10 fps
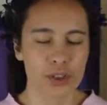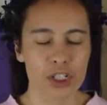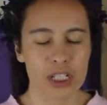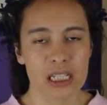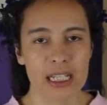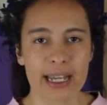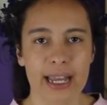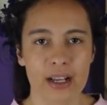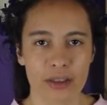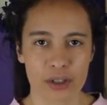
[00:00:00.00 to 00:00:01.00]
So just
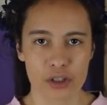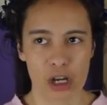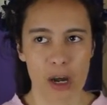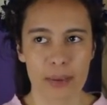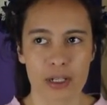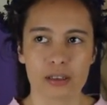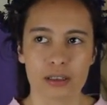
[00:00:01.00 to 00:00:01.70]
staying on the topic